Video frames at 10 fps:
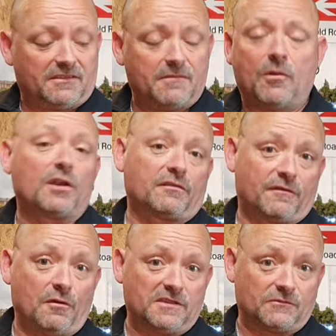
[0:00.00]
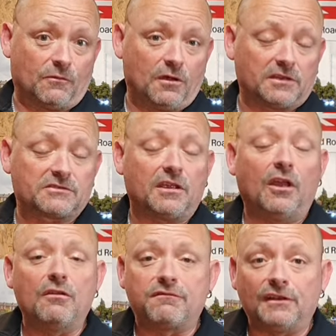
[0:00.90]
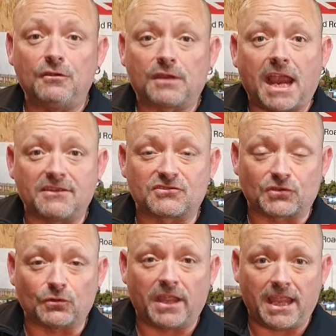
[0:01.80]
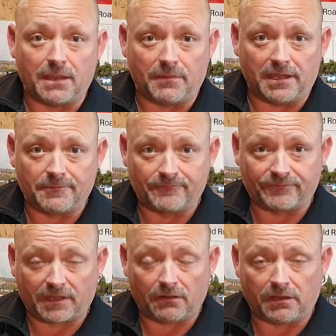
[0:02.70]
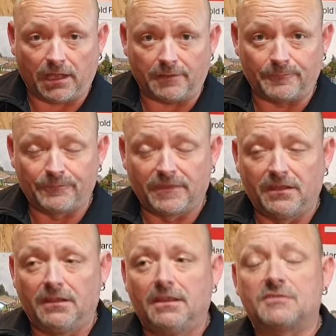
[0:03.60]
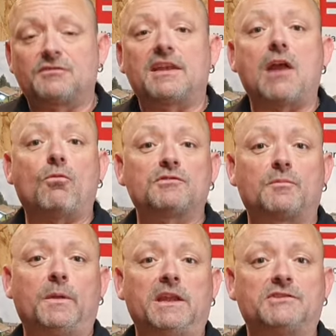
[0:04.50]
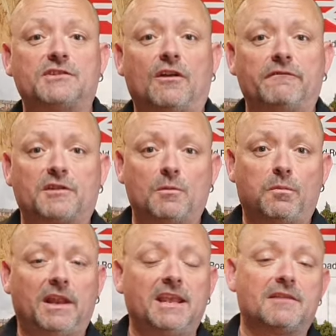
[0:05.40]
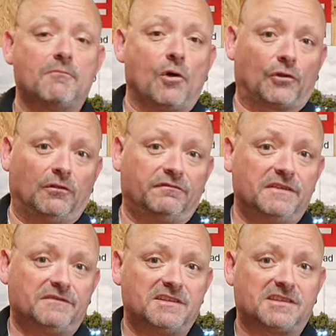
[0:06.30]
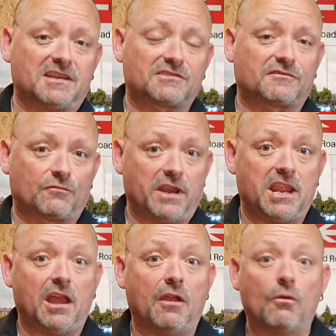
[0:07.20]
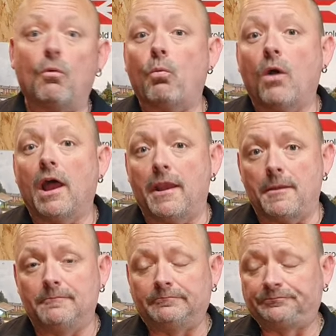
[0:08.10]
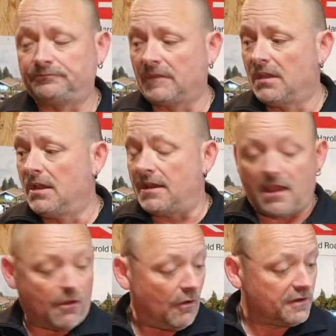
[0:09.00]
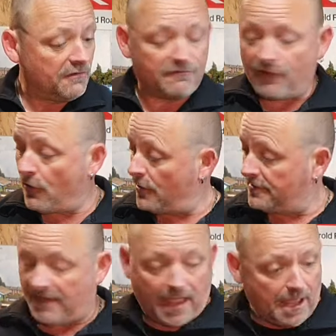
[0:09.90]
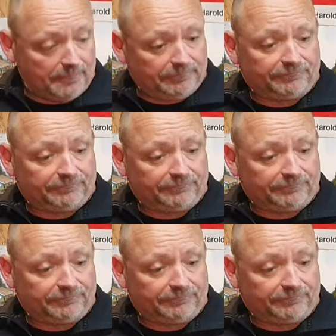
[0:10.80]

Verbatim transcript: the microphone isn't working. So hopefully you can still hear me. Okay. So that was a picture of the completed model 56301. Now I converted that